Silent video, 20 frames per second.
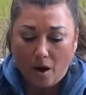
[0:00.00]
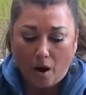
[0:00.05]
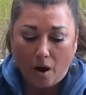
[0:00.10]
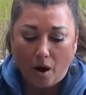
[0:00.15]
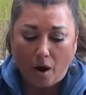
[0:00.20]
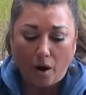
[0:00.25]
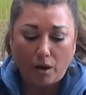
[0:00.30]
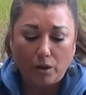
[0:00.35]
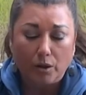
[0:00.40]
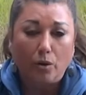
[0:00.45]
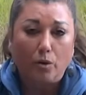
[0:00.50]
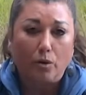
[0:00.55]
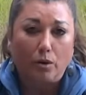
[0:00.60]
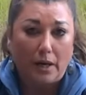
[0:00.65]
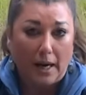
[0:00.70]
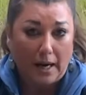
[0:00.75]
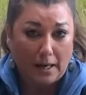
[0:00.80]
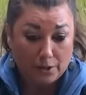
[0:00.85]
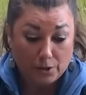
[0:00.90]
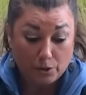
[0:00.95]
All lower
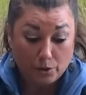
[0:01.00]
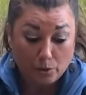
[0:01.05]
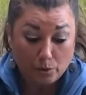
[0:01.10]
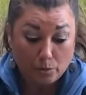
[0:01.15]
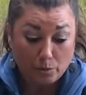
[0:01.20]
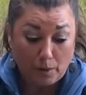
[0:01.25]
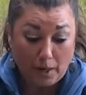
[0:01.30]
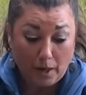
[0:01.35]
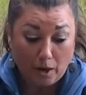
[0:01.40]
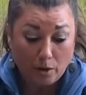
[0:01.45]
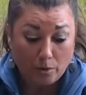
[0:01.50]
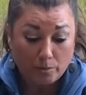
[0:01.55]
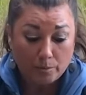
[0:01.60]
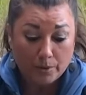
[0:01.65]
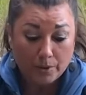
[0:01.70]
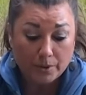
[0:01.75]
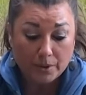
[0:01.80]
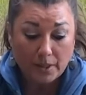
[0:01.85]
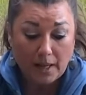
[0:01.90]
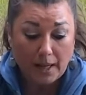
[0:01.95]
astral
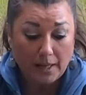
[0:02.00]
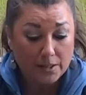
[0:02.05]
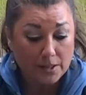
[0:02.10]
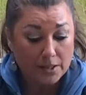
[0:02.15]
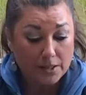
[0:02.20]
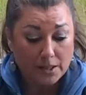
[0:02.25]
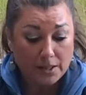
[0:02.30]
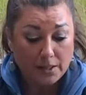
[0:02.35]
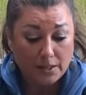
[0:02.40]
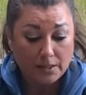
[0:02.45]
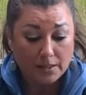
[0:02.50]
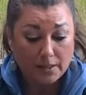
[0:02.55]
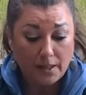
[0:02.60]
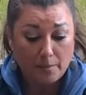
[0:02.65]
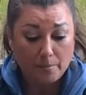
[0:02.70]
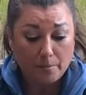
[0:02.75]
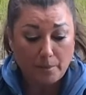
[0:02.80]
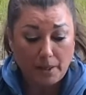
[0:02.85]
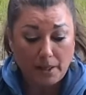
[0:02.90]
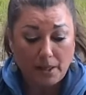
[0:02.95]
realms, entities,
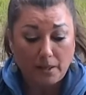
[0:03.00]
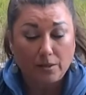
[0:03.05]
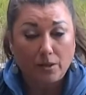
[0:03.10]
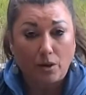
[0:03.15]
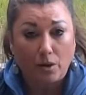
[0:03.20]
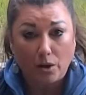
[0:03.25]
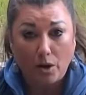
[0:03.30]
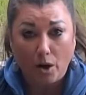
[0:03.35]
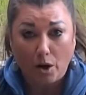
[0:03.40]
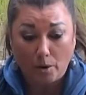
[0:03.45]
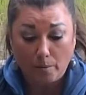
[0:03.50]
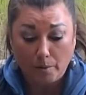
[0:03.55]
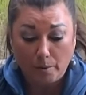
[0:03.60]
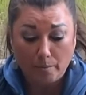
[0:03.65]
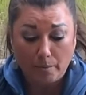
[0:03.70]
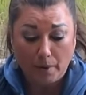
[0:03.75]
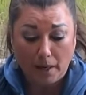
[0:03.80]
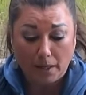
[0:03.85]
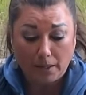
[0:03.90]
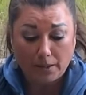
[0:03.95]
and beings are
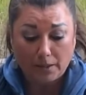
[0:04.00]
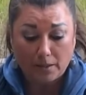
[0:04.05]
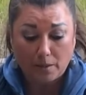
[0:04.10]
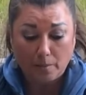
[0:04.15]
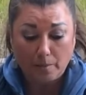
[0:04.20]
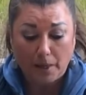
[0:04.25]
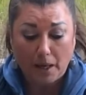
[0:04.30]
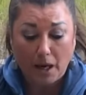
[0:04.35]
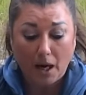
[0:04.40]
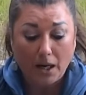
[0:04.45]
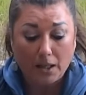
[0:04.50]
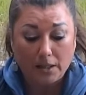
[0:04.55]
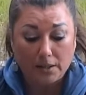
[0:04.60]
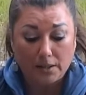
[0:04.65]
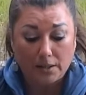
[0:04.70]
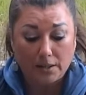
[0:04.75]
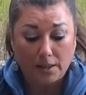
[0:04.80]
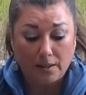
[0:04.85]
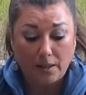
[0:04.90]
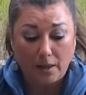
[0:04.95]
carbon-based
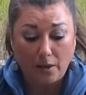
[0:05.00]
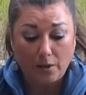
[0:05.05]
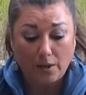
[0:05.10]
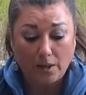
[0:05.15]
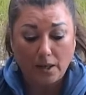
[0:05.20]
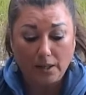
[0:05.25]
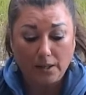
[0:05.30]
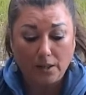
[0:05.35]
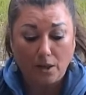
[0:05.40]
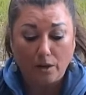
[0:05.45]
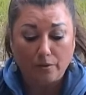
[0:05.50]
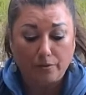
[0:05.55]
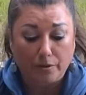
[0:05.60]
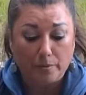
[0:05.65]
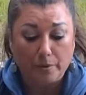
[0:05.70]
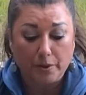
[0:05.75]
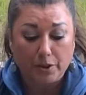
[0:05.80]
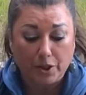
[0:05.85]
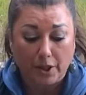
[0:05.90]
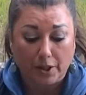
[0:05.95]
because they are cut off
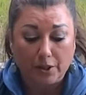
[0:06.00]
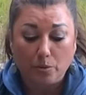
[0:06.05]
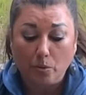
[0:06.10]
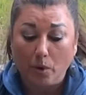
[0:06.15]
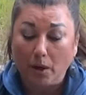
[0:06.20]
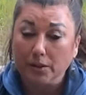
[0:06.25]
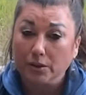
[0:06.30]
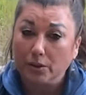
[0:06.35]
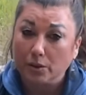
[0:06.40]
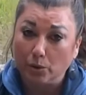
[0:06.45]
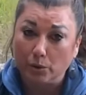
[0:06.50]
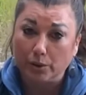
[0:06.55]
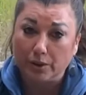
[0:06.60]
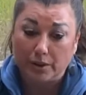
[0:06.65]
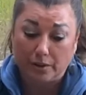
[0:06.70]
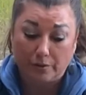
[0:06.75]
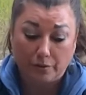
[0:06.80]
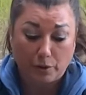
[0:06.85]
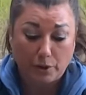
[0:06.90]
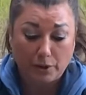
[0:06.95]
from the genuine source
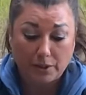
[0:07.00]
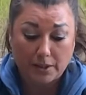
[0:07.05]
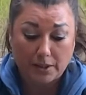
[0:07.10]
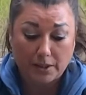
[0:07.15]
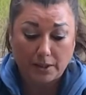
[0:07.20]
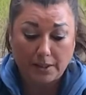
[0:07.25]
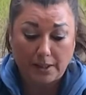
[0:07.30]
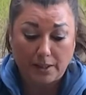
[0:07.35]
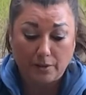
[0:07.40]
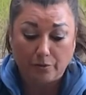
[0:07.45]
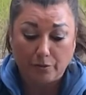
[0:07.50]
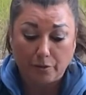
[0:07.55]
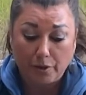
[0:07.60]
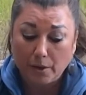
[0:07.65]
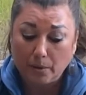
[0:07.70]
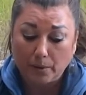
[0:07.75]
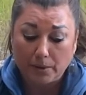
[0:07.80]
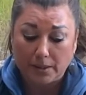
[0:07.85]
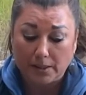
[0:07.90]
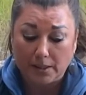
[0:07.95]
of crystalline
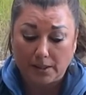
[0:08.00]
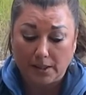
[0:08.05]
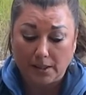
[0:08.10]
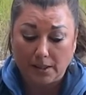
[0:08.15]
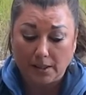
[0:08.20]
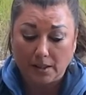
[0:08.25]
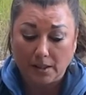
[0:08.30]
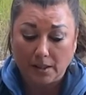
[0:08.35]
frequency.